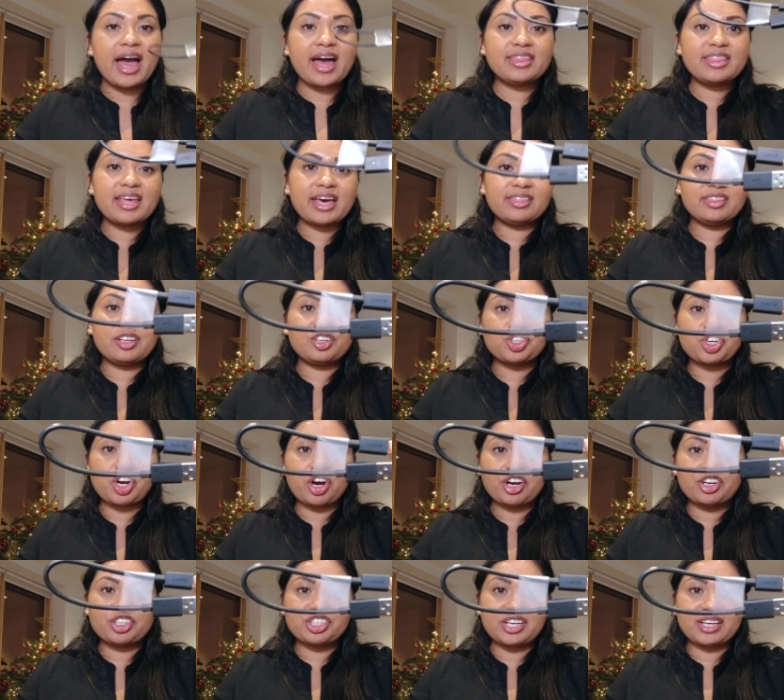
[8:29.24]
And then the
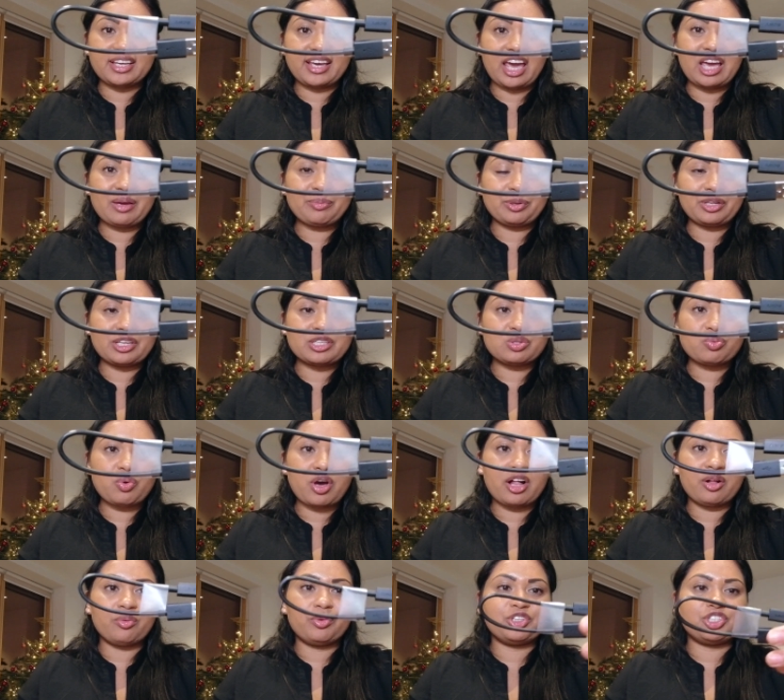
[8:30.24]
charging cable as
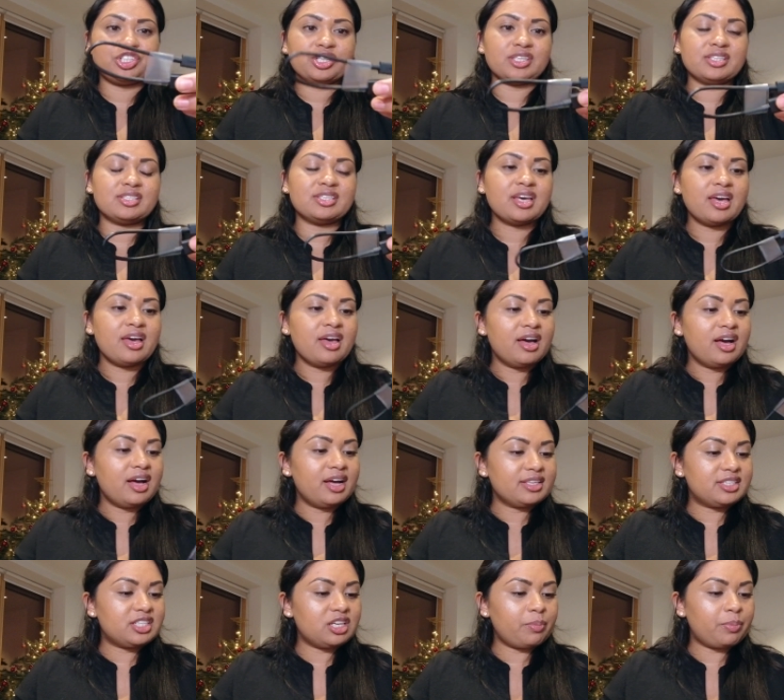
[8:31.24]
well, which is
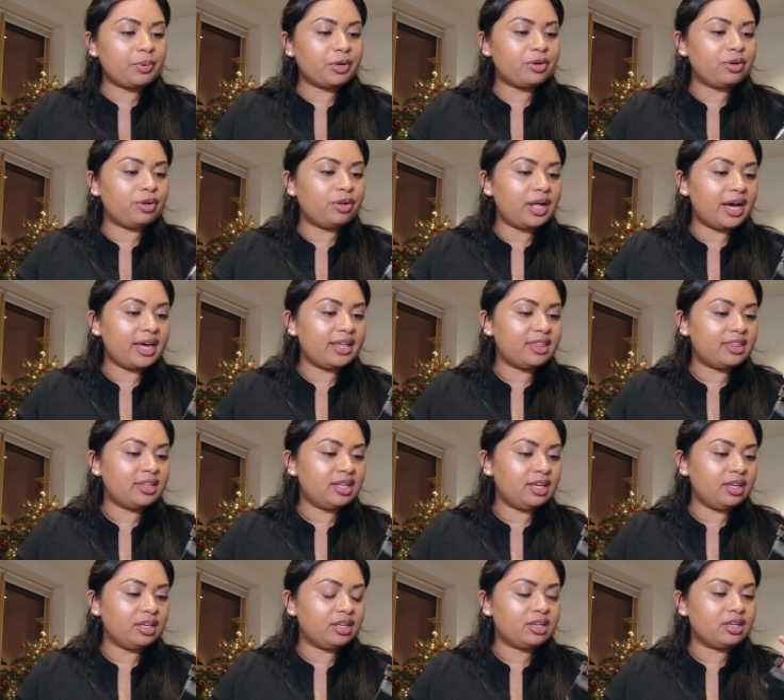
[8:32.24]
a typical, I
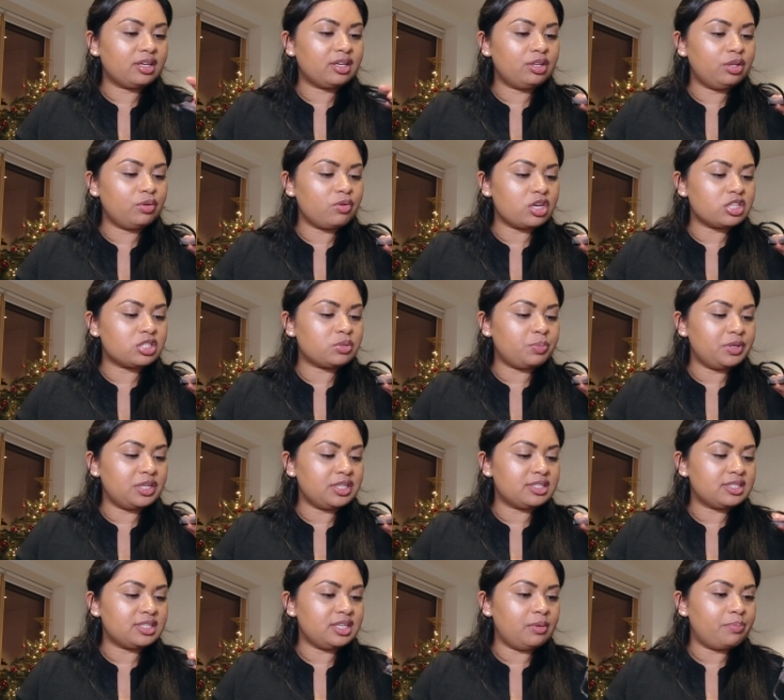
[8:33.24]
think,
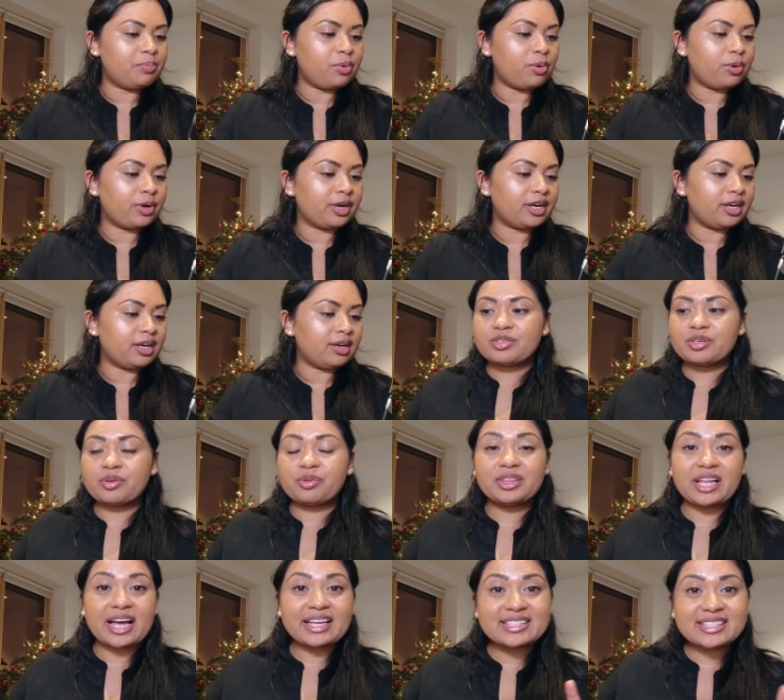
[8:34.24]
USB-C port. So
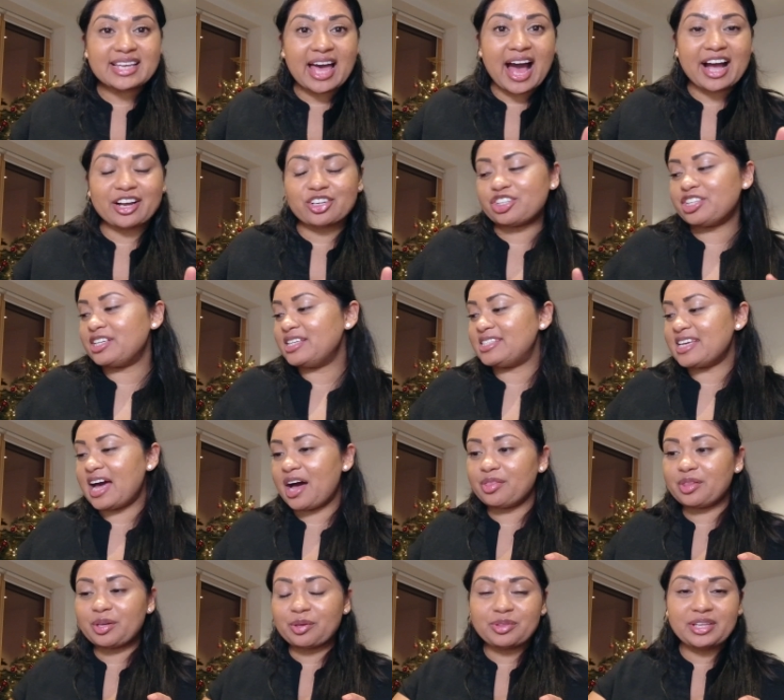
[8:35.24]
let's actually
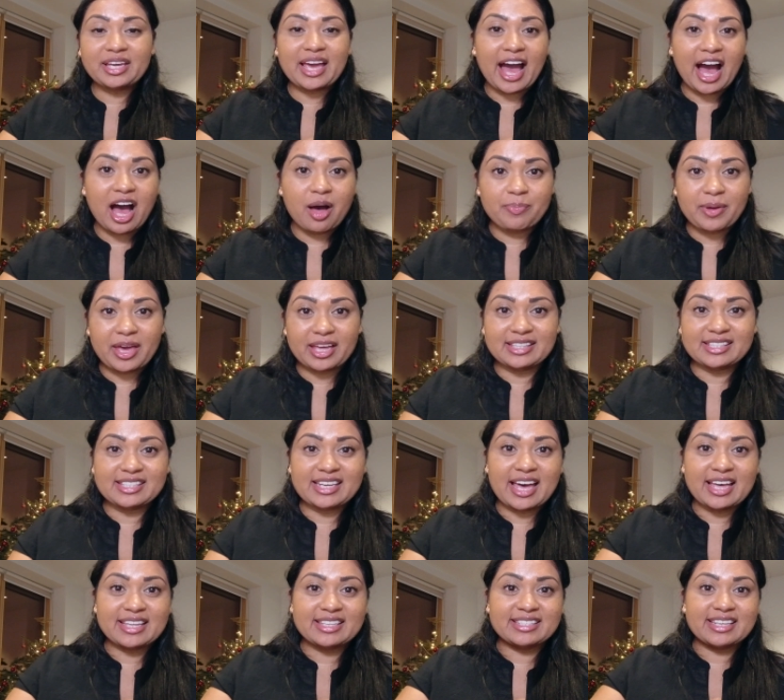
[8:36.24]
download the app and
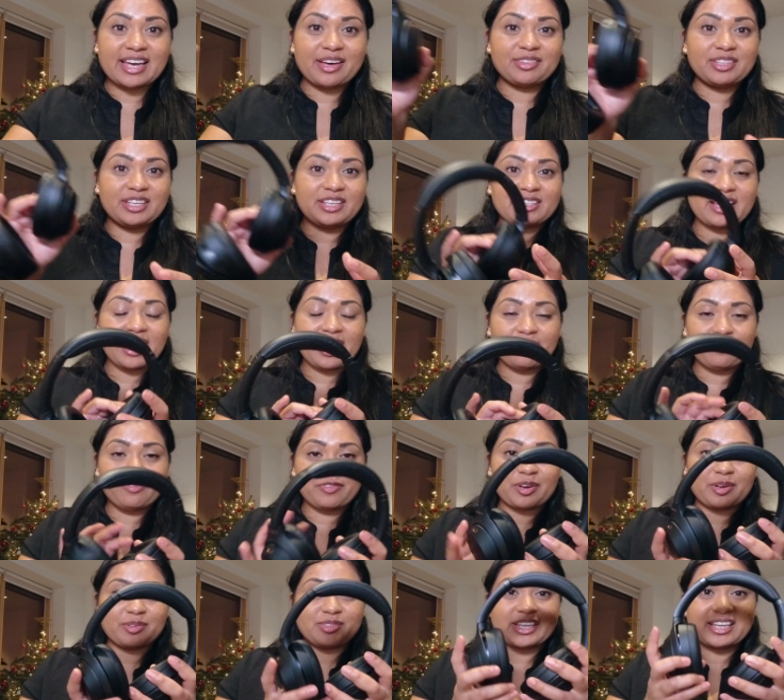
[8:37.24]
test out these
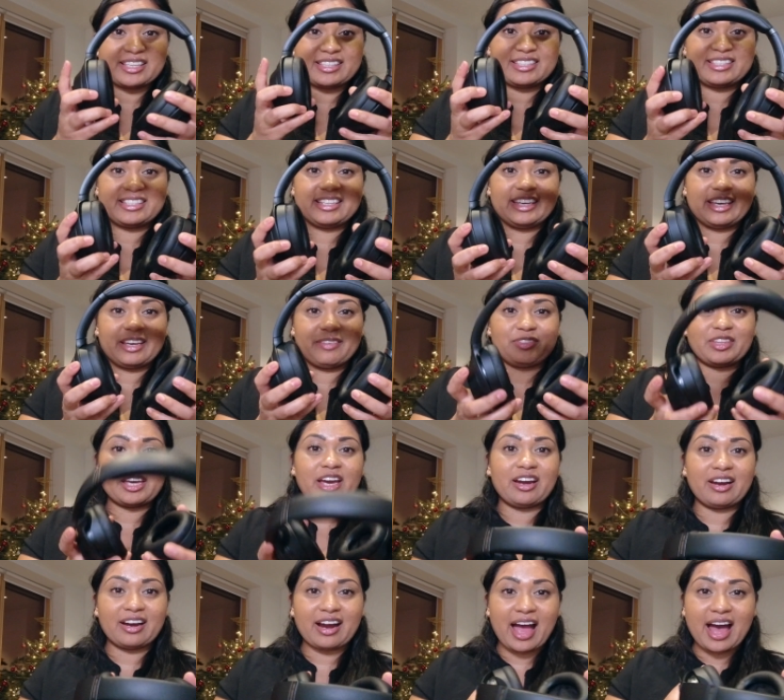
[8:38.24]
headphones and see if
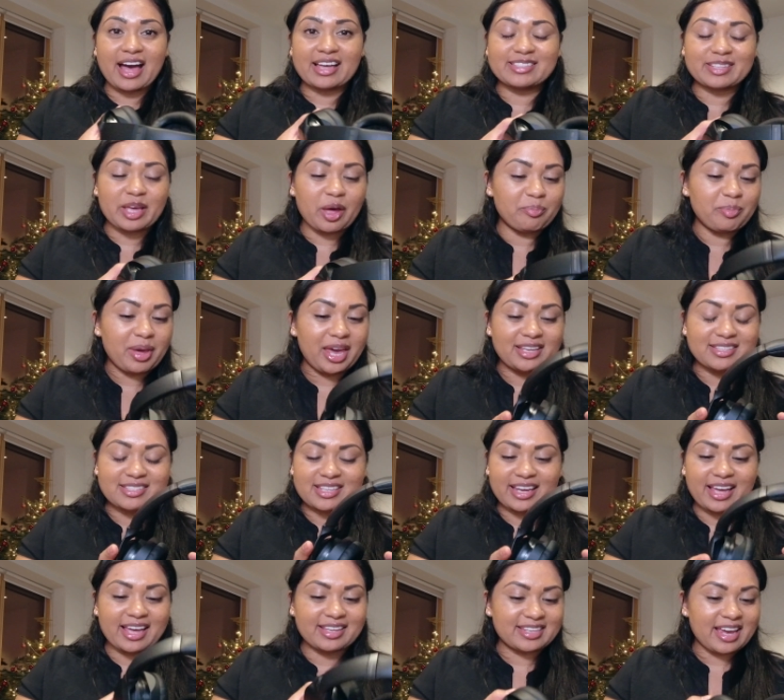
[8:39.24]
they're as
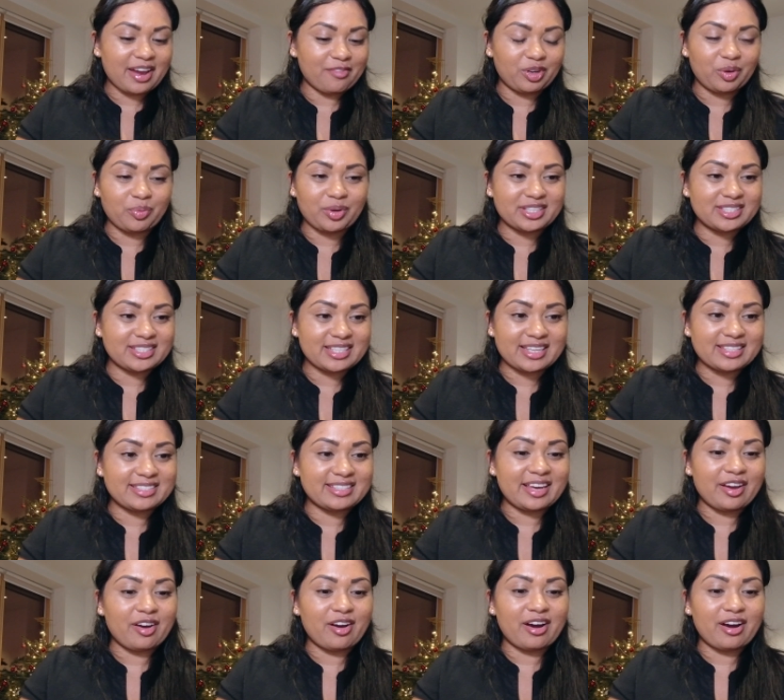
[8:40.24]
amazing as everyone says they